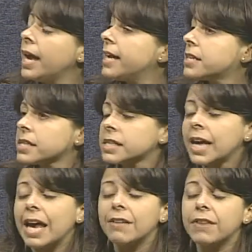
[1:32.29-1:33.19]
It doesn't
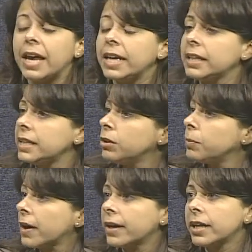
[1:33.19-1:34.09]
have any legal
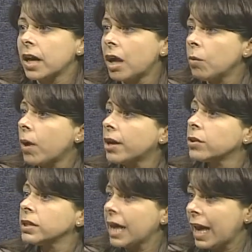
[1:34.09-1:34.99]
bearing at all while
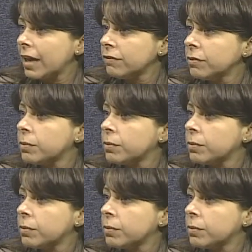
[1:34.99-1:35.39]
you're alive,